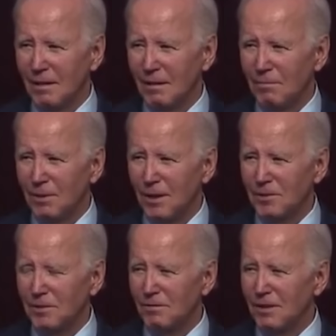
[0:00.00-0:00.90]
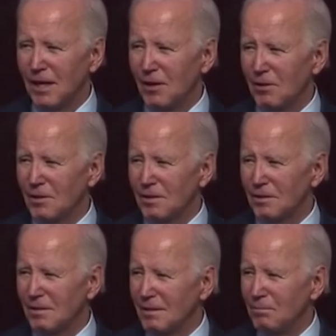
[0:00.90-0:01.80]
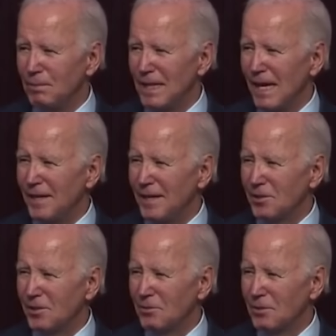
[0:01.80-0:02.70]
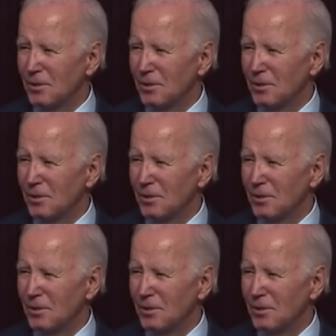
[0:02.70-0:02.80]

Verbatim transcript: Pictures of terrorists beheading children.